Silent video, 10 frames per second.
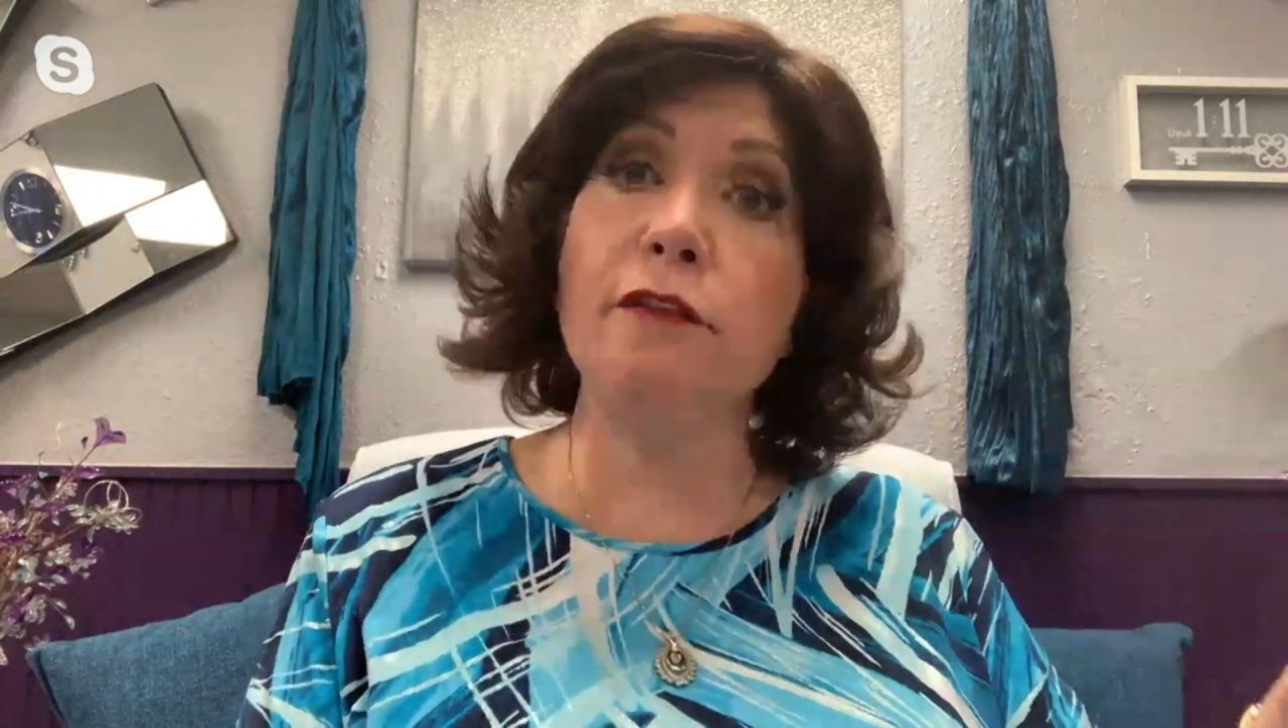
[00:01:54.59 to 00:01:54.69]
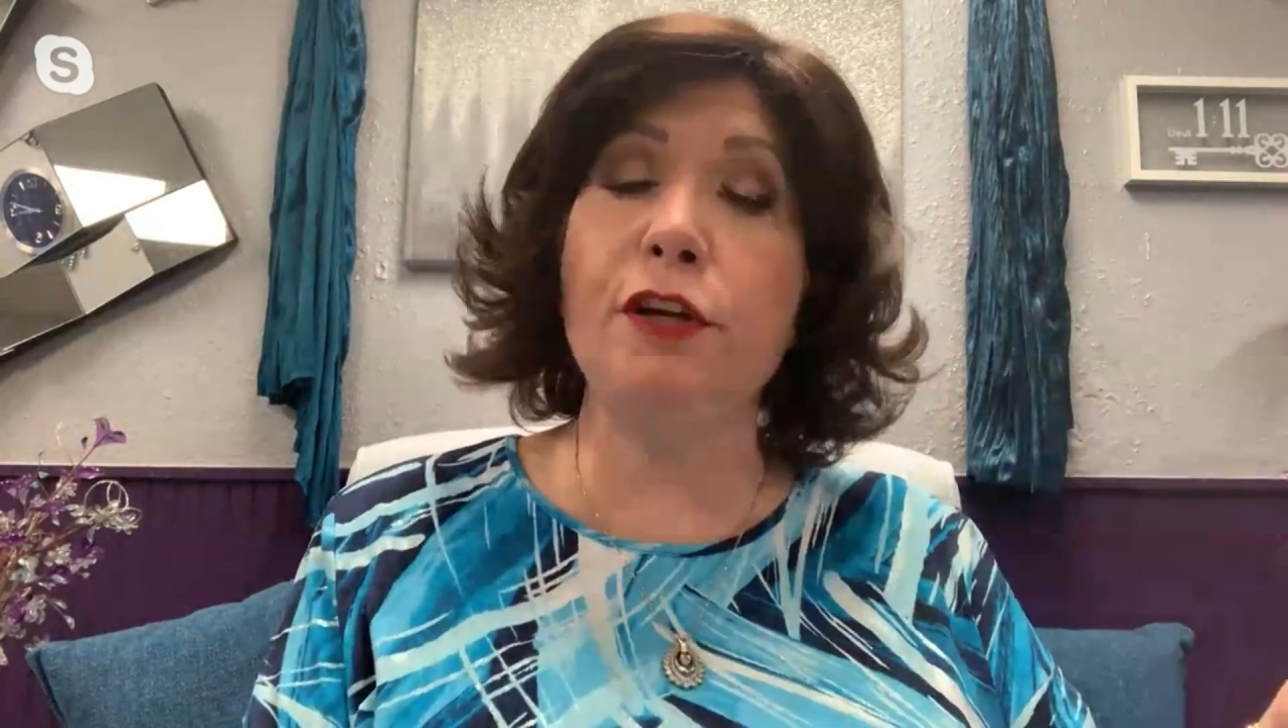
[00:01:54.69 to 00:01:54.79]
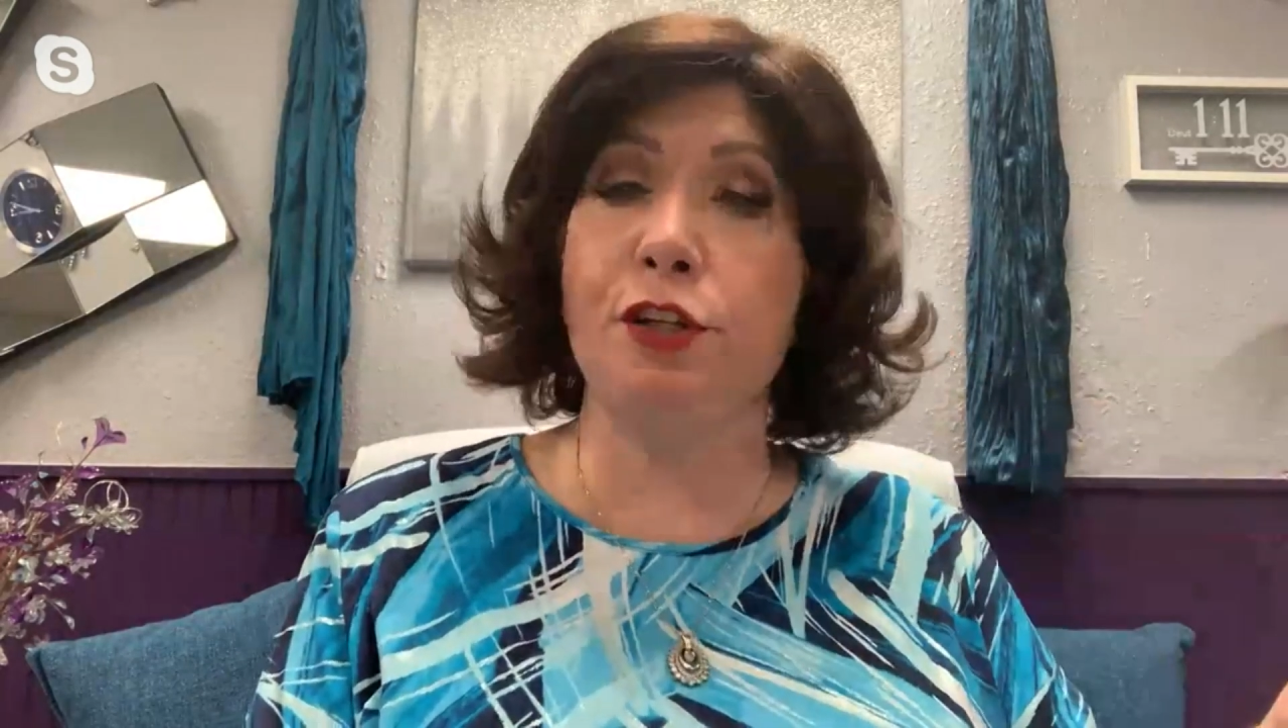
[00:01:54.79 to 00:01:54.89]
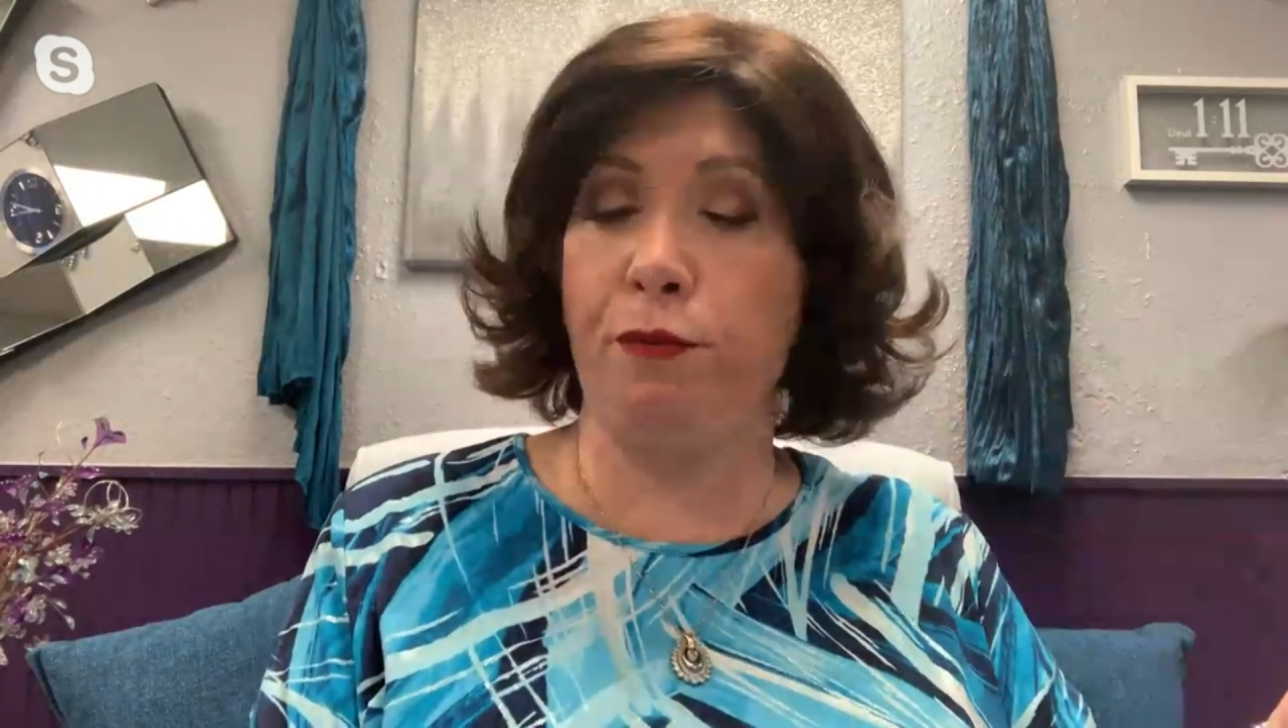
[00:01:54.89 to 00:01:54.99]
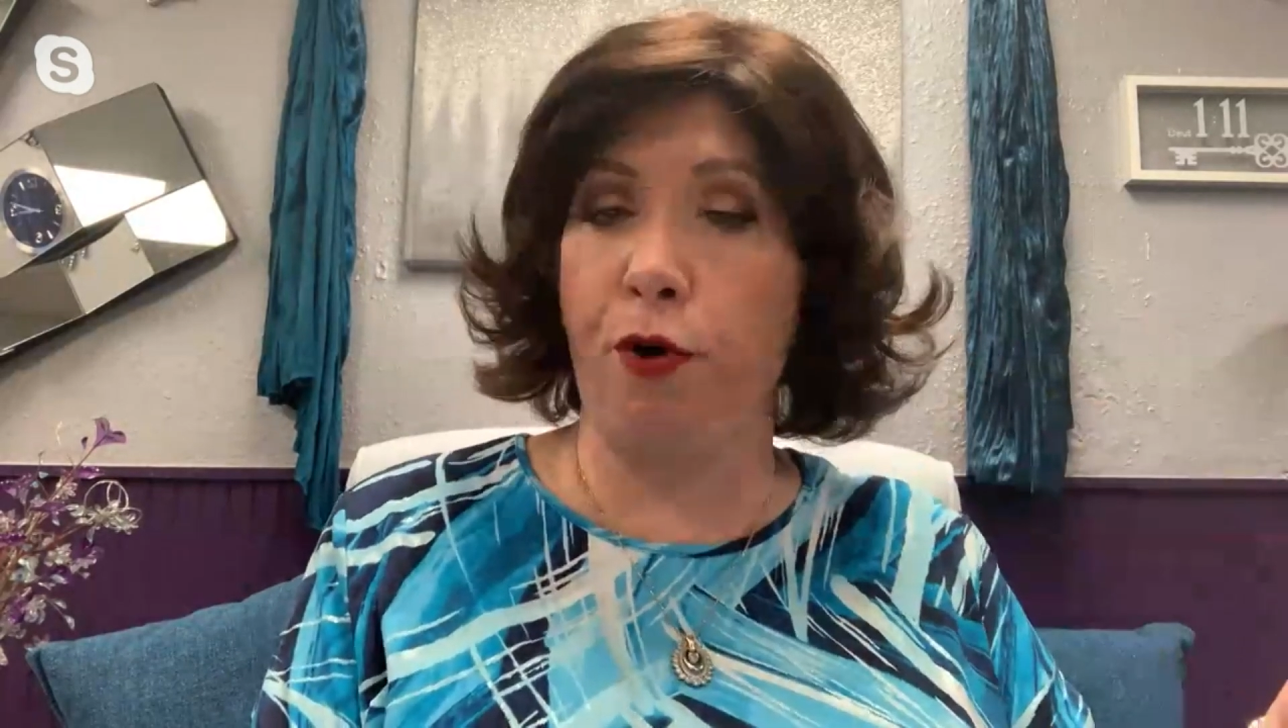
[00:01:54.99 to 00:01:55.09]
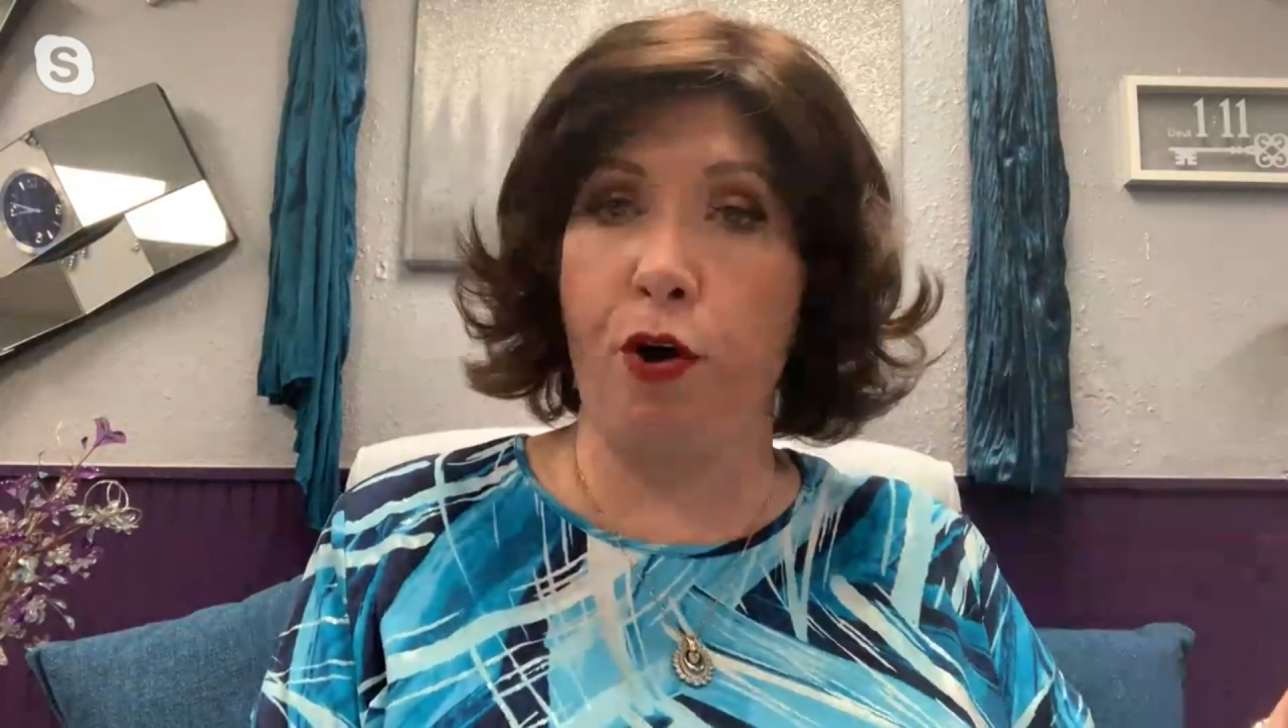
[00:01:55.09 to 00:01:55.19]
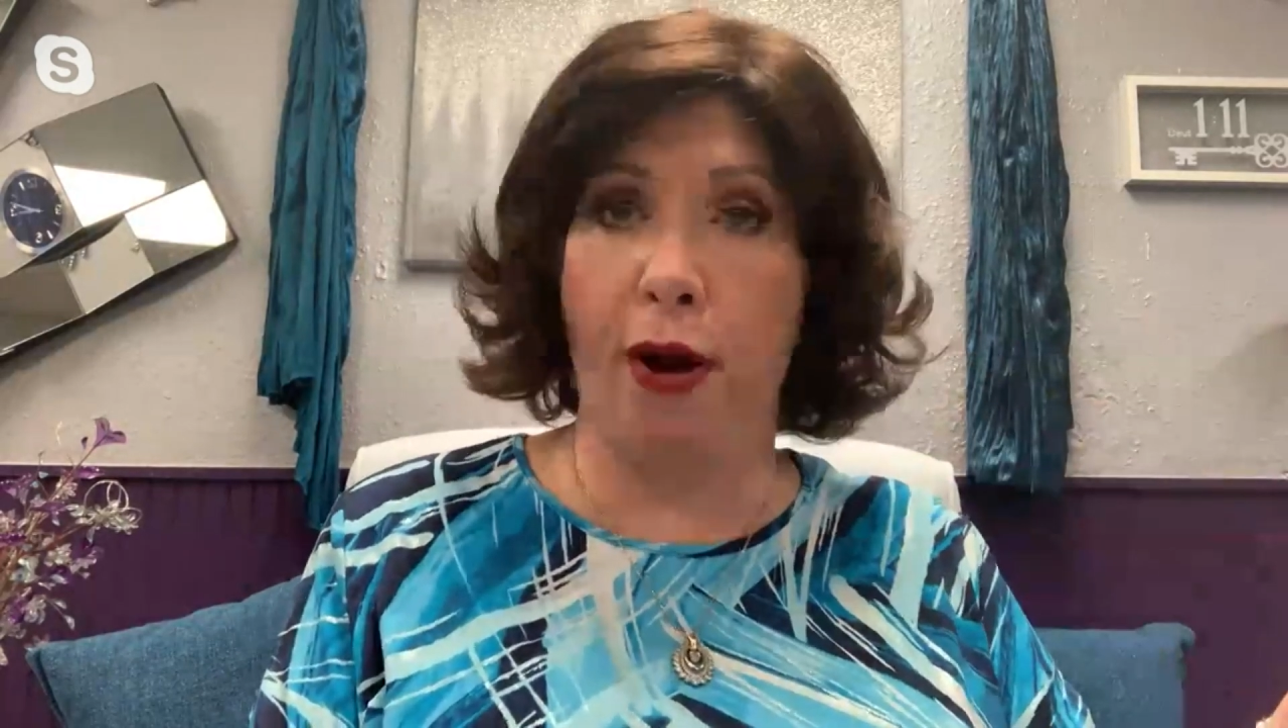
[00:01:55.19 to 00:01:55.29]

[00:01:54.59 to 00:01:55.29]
television